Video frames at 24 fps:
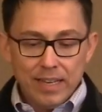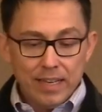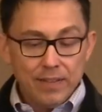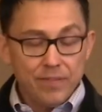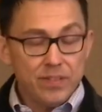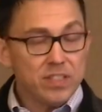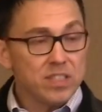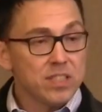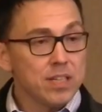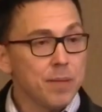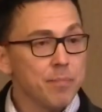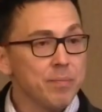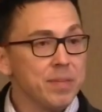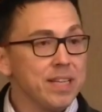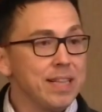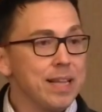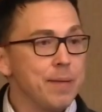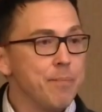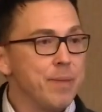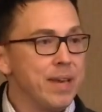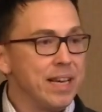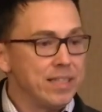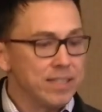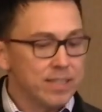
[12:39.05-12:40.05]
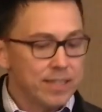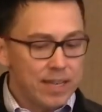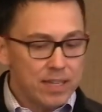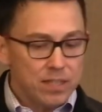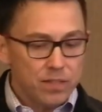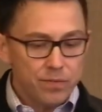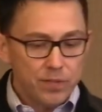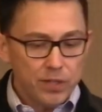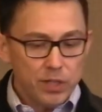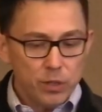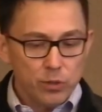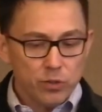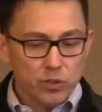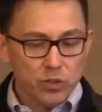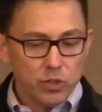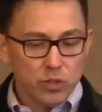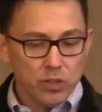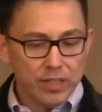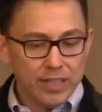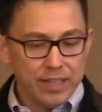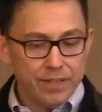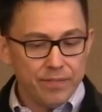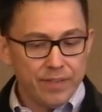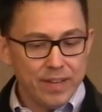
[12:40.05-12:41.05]
If it's something that makes sense for you,
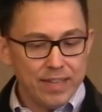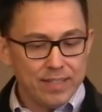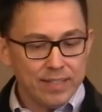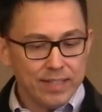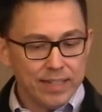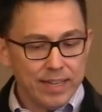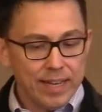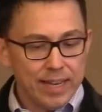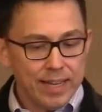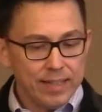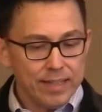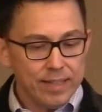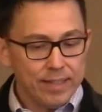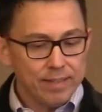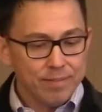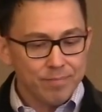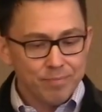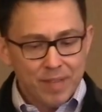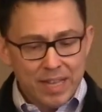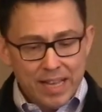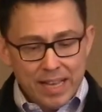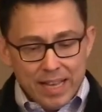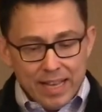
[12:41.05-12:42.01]
certainly investigate it.